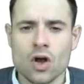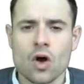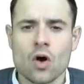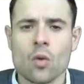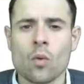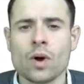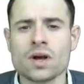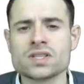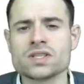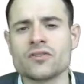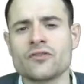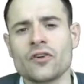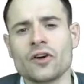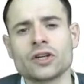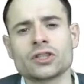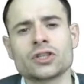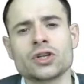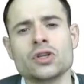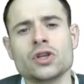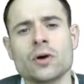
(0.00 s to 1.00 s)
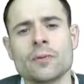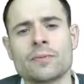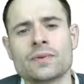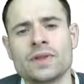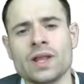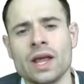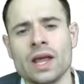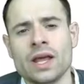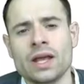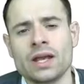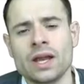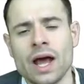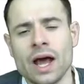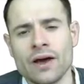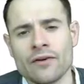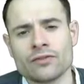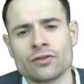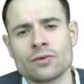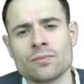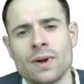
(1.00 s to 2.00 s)
was the function you obtain
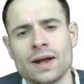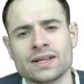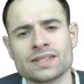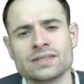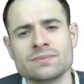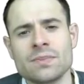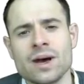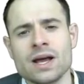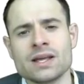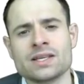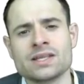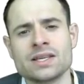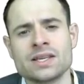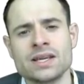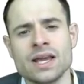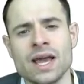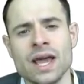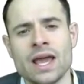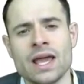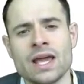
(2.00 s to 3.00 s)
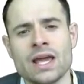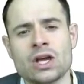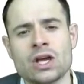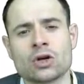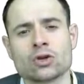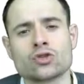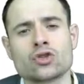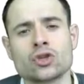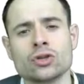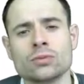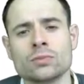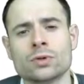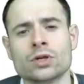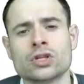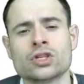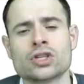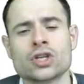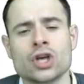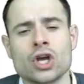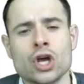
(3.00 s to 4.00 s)
after maximizing a
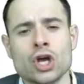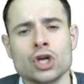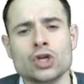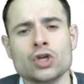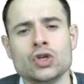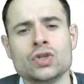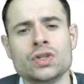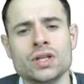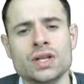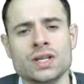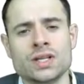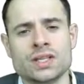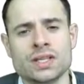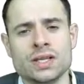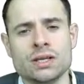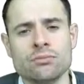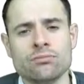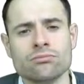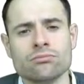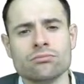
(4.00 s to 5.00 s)
consumer's utility